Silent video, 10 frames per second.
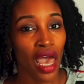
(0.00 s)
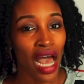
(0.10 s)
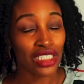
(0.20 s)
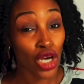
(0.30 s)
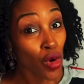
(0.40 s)

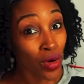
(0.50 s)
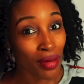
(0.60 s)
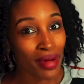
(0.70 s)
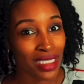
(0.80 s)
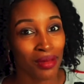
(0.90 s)
I don't want
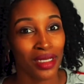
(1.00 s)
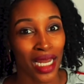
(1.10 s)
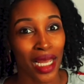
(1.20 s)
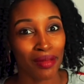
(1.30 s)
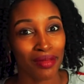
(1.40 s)
to mess up the
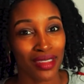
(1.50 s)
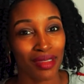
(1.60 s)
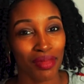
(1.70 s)
names